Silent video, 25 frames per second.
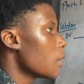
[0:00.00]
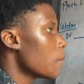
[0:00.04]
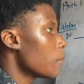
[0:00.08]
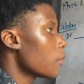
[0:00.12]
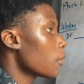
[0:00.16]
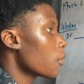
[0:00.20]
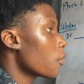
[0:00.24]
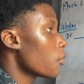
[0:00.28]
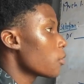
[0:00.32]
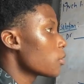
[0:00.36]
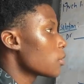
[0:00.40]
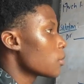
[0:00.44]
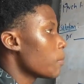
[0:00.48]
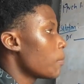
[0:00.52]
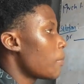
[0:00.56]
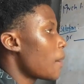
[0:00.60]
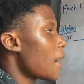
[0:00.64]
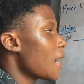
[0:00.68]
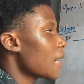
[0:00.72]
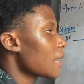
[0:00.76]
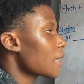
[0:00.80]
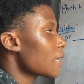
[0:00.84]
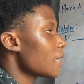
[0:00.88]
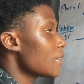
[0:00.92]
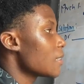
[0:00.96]
because
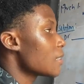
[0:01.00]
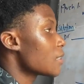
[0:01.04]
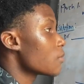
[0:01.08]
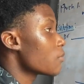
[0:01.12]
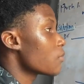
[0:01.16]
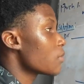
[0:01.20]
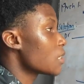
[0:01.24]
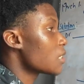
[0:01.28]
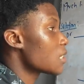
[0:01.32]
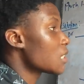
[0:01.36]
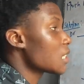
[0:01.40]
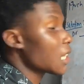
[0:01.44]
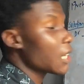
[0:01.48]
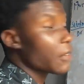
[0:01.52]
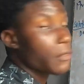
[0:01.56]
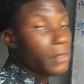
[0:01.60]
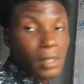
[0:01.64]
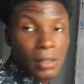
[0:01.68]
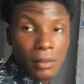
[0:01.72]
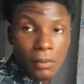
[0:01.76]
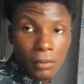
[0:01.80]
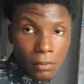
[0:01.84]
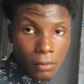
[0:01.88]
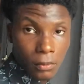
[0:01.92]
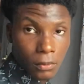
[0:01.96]
bank is
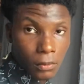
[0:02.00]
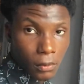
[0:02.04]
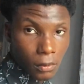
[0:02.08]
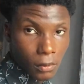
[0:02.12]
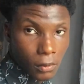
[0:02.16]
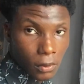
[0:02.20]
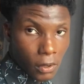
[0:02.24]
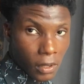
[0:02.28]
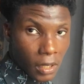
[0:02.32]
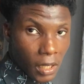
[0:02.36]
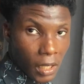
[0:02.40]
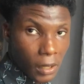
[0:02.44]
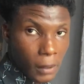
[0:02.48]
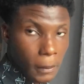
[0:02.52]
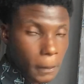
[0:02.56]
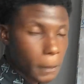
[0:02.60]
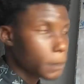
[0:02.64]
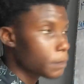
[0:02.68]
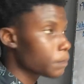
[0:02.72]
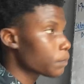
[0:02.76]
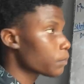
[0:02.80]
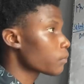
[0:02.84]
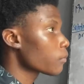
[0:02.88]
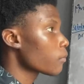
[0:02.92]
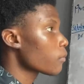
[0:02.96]
receiving. Okay,
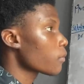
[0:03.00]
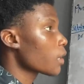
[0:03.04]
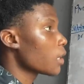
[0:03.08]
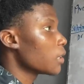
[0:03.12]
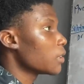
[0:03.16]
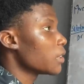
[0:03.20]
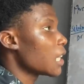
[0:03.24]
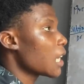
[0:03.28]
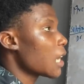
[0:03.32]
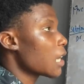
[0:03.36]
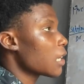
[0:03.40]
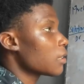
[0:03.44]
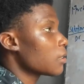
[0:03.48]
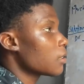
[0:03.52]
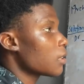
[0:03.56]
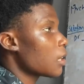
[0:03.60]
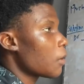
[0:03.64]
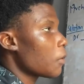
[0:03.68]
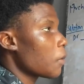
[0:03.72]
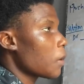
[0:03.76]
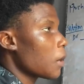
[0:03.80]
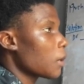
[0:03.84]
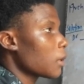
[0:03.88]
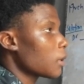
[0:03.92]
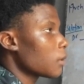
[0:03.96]
then
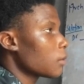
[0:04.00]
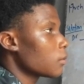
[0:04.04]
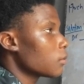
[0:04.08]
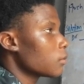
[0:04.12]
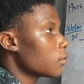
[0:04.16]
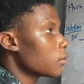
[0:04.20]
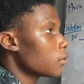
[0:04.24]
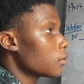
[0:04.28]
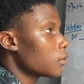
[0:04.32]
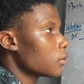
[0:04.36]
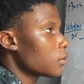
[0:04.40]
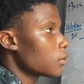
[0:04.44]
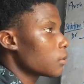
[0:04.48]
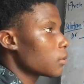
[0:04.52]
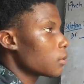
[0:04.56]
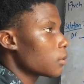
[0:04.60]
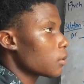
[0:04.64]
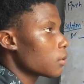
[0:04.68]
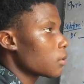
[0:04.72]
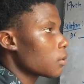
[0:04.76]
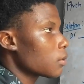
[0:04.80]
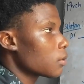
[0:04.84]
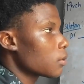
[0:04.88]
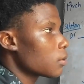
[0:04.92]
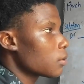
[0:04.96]
our
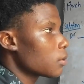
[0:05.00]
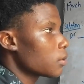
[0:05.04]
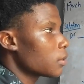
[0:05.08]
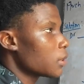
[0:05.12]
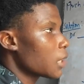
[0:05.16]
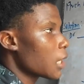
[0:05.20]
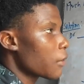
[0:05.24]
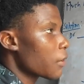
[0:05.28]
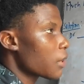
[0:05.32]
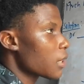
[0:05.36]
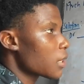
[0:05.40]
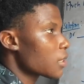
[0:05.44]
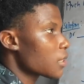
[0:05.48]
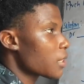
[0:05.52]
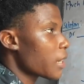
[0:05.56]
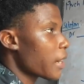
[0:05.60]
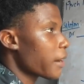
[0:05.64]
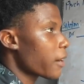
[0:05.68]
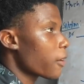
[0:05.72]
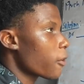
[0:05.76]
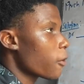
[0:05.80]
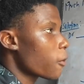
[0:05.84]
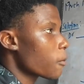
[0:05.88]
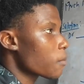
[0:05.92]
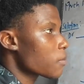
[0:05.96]
naira
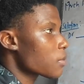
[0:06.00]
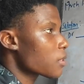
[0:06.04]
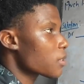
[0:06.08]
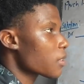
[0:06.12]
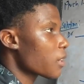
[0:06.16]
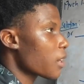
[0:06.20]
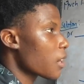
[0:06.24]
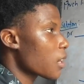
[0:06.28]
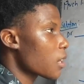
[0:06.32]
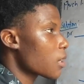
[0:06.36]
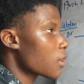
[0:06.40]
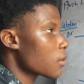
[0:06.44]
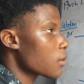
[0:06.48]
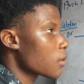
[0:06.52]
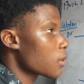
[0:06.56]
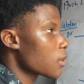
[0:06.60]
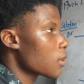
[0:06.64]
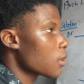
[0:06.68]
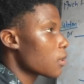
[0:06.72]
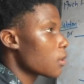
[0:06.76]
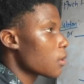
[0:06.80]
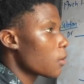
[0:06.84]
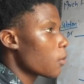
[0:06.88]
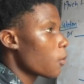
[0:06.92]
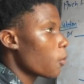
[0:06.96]
sign comes here,
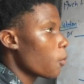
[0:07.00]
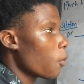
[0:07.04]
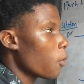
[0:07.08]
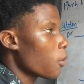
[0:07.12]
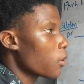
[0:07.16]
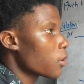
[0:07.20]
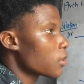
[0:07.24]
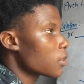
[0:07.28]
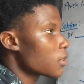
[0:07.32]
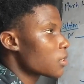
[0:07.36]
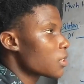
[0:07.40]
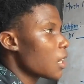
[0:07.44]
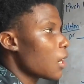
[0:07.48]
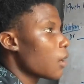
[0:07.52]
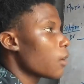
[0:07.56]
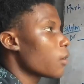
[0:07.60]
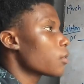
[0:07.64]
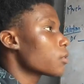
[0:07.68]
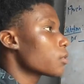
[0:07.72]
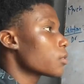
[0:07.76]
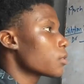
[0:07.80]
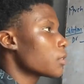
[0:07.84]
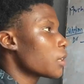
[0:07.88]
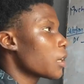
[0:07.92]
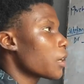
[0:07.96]

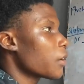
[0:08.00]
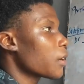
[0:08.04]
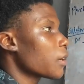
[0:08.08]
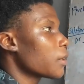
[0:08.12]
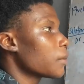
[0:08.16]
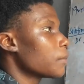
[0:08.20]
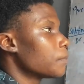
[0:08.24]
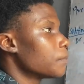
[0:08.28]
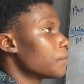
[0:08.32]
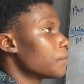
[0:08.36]
1,000 naira.